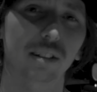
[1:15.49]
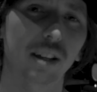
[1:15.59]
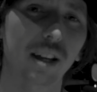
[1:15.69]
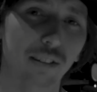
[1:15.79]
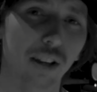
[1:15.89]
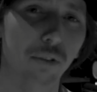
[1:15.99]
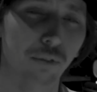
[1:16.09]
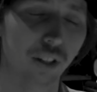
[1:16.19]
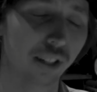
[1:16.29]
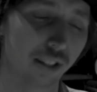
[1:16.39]

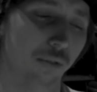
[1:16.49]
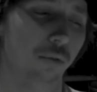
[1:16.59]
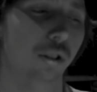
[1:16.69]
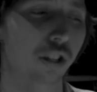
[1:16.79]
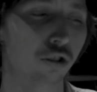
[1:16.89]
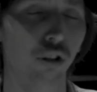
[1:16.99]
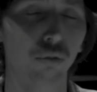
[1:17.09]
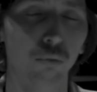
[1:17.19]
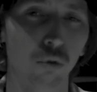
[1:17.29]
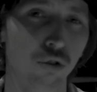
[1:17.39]
everything is a shot.
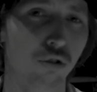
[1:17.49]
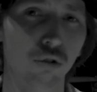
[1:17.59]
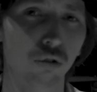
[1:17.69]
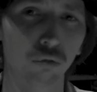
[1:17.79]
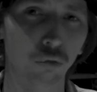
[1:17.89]
Once you're